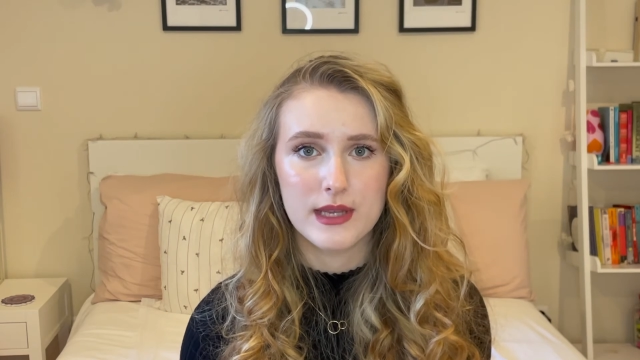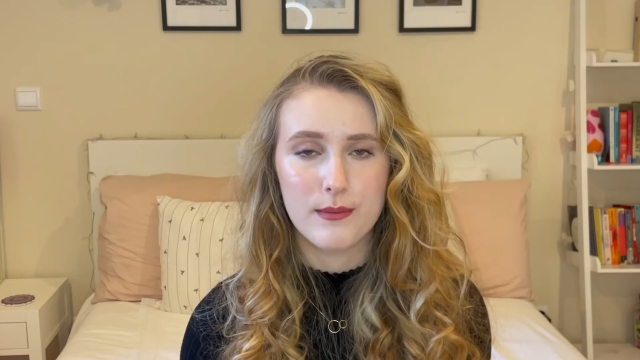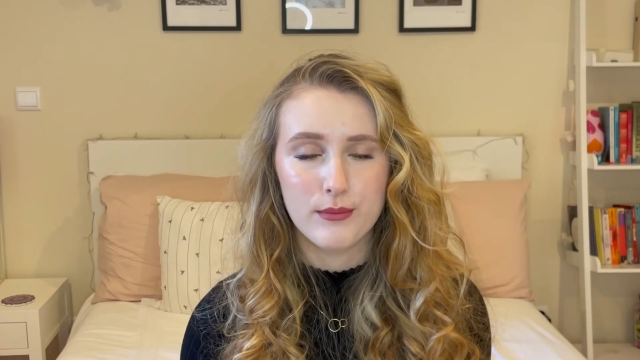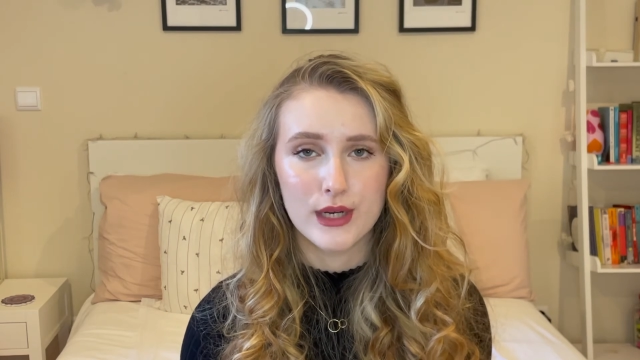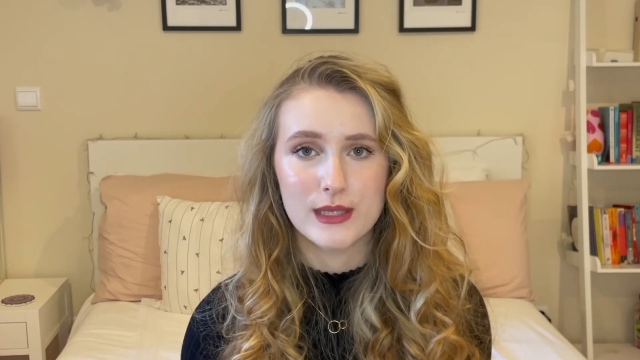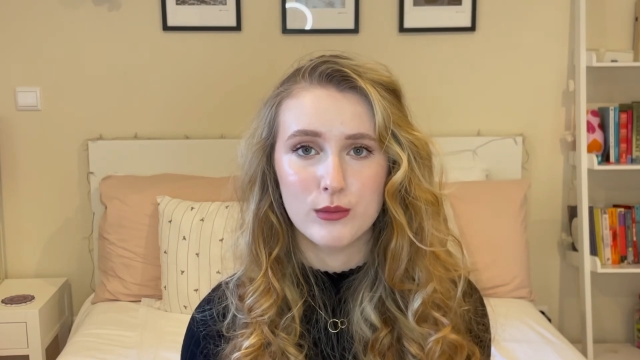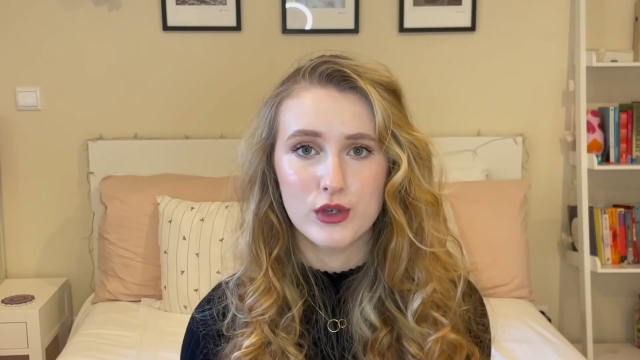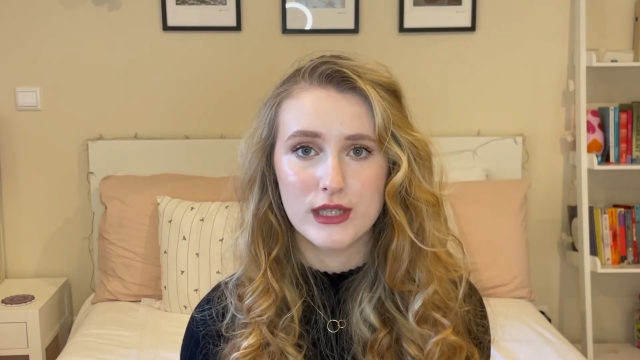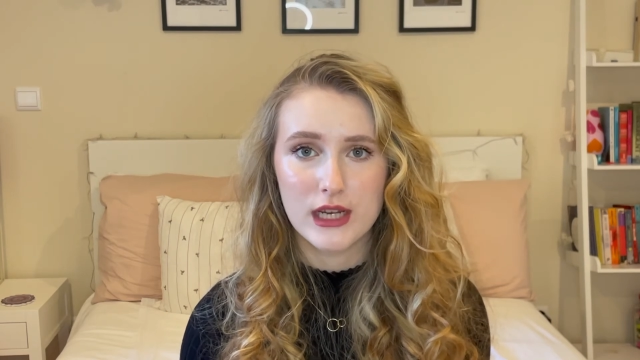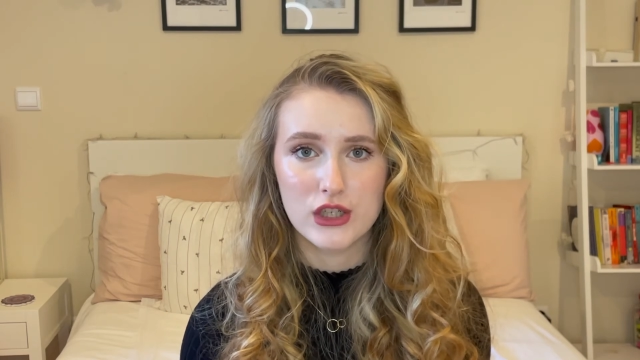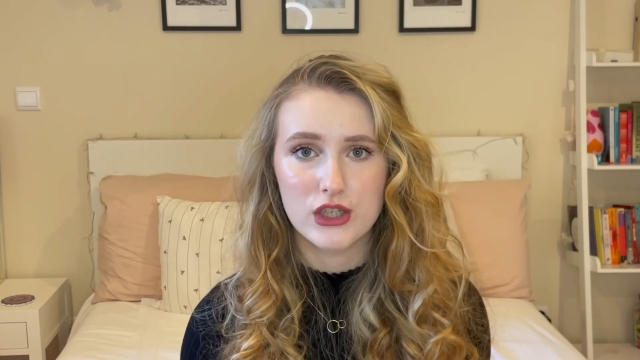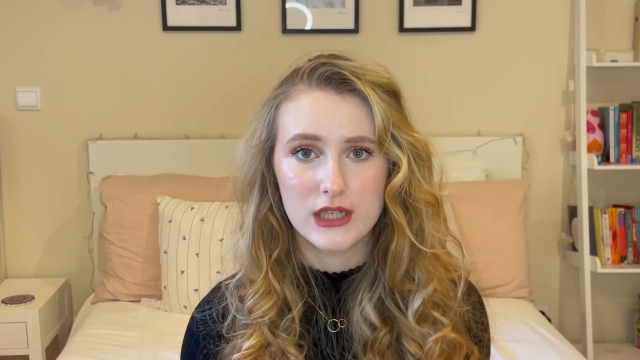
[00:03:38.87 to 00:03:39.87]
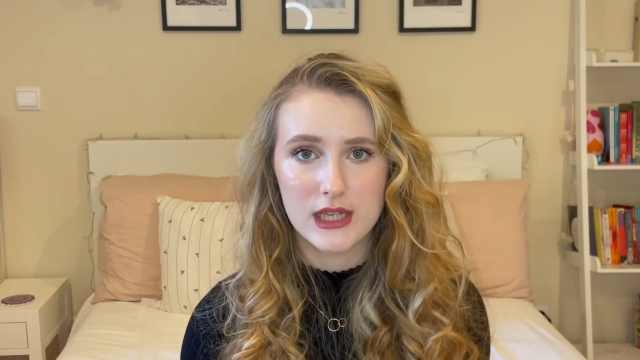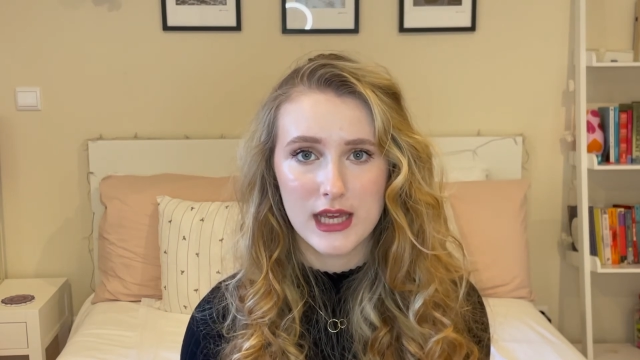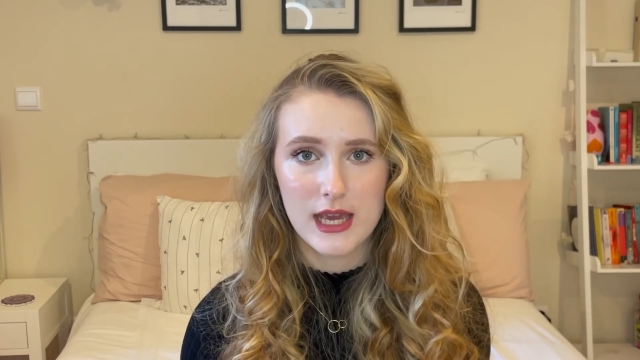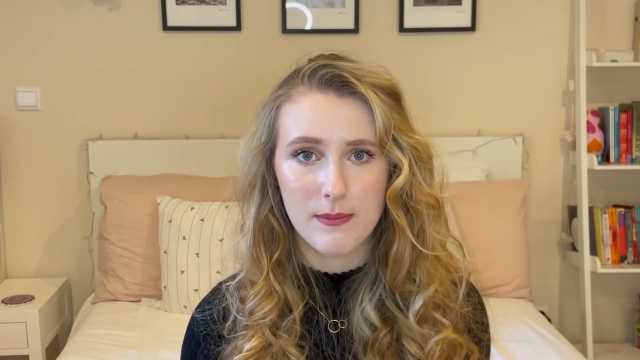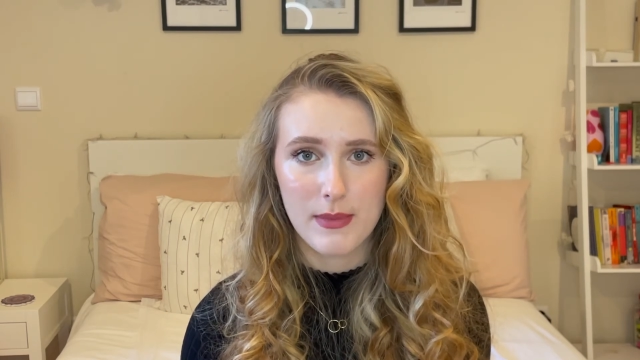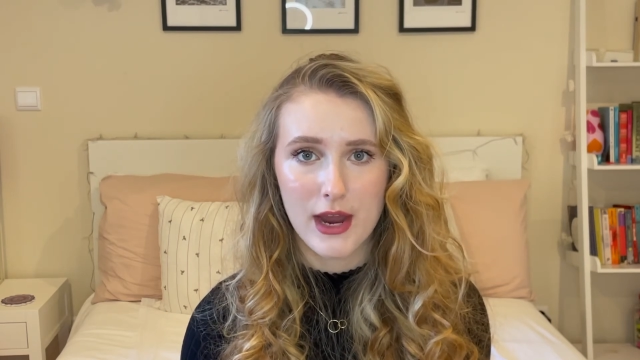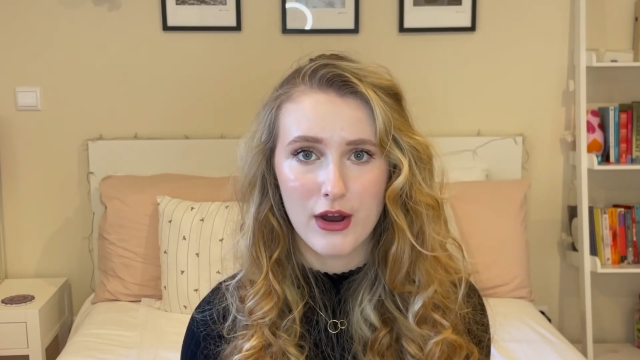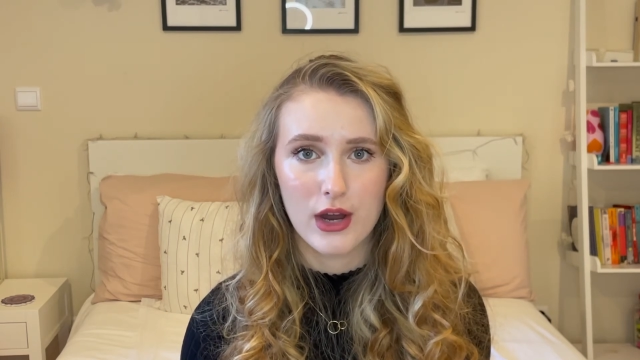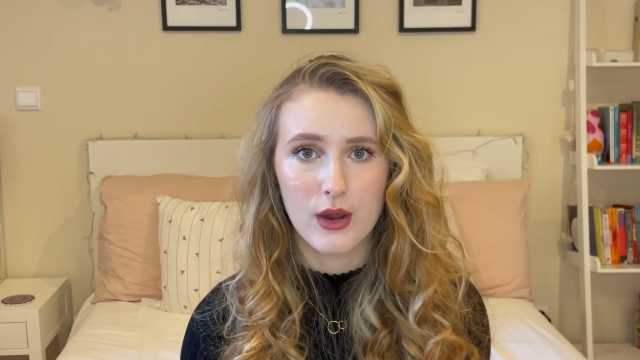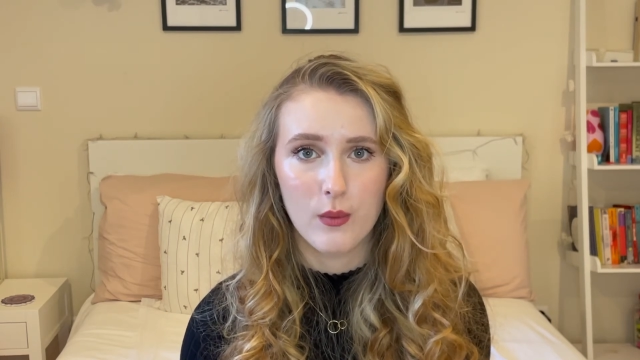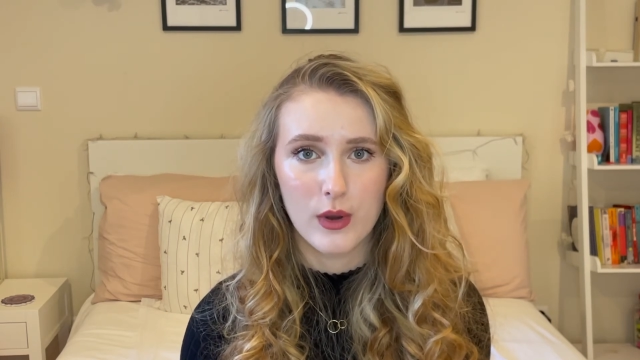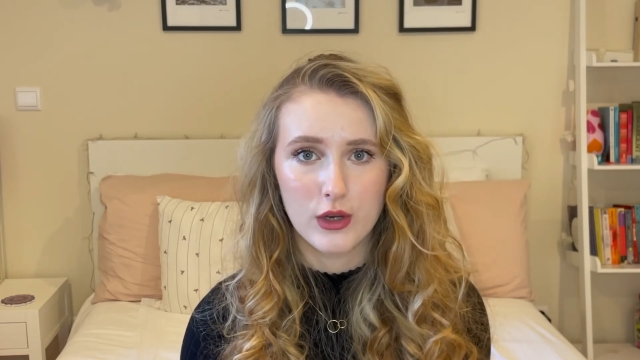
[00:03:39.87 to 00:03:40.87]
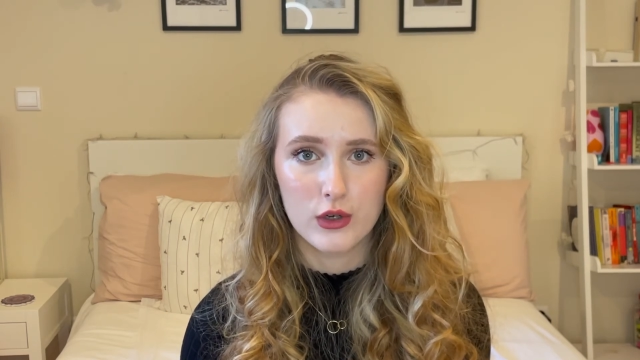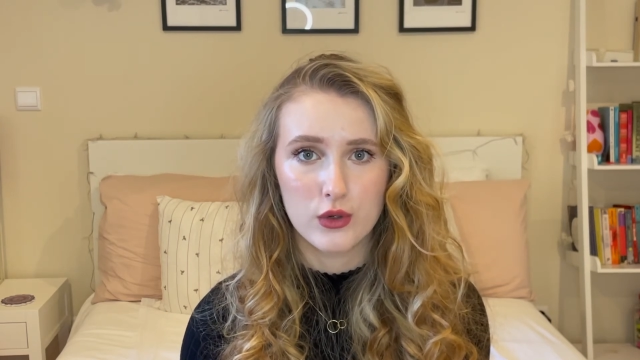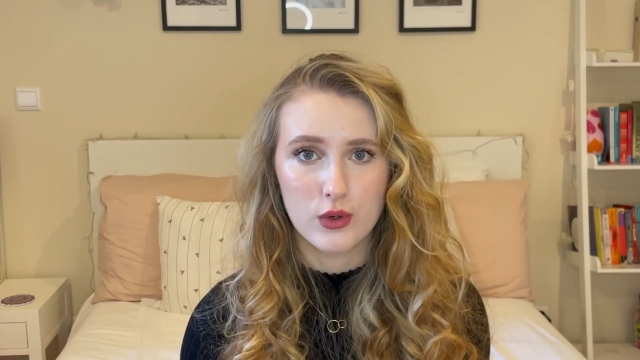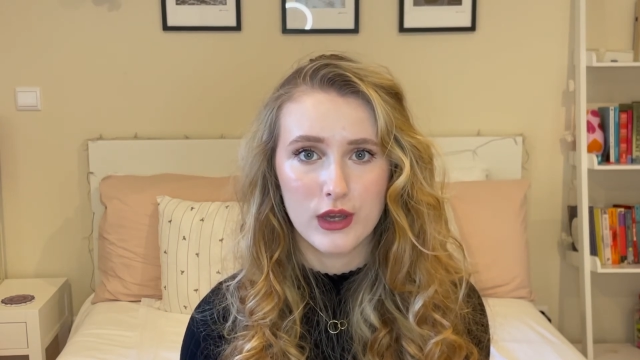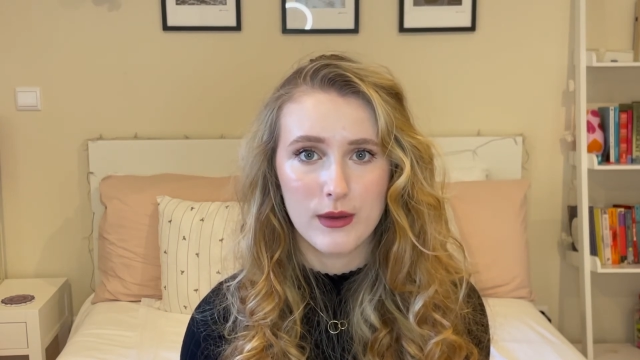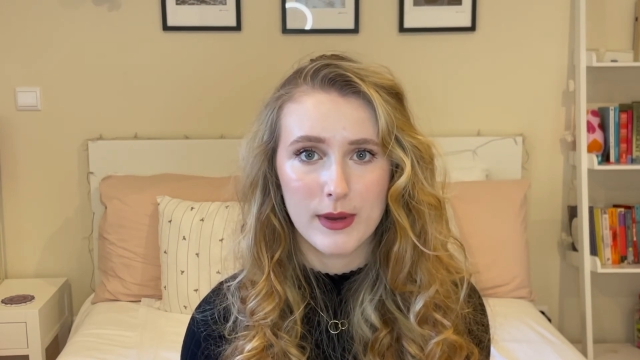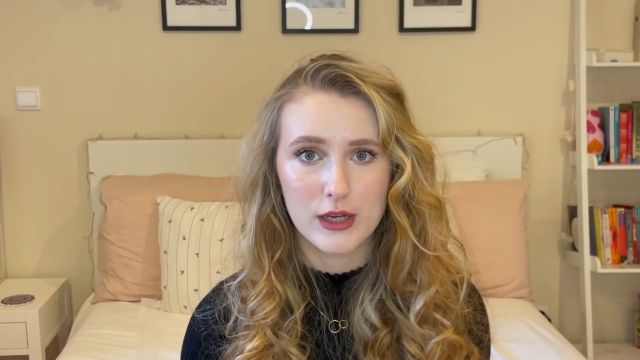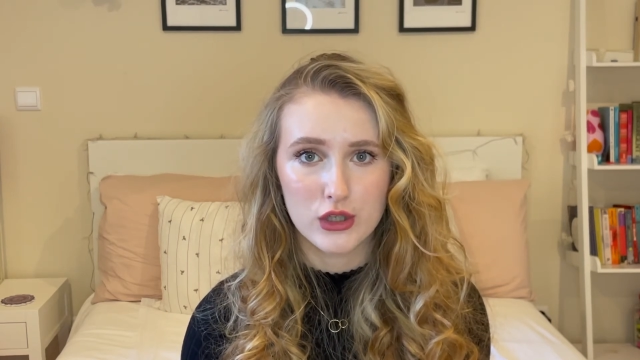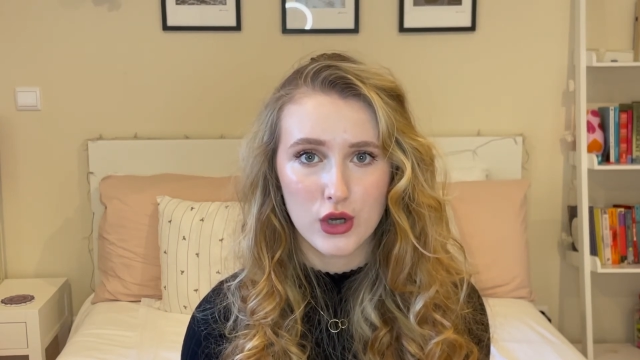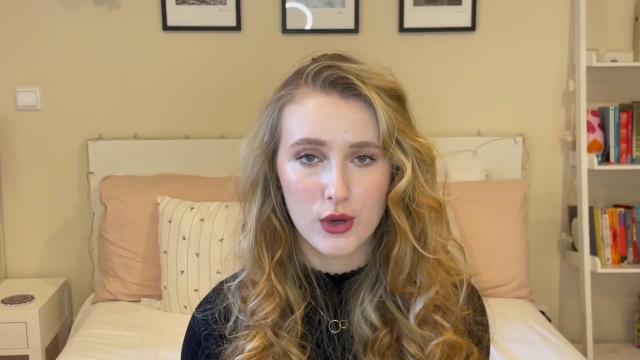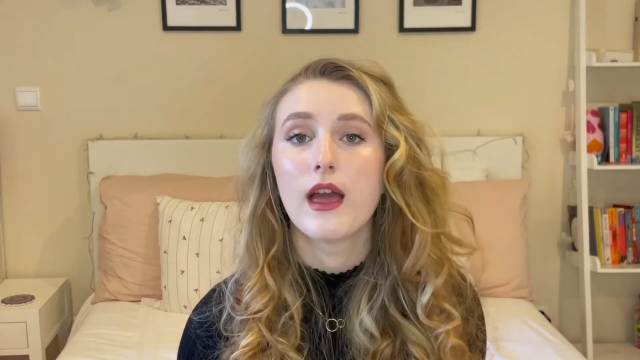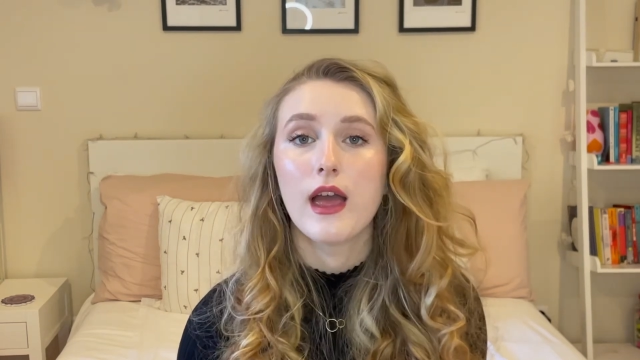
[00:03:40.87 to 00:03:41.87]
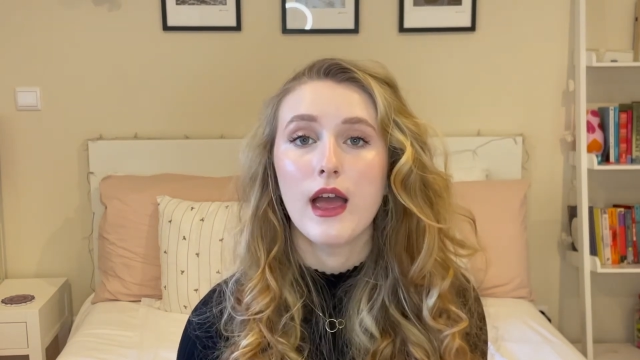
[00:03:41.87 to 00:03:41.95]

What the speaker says: and brings more attention to the hip area when you're talking about top.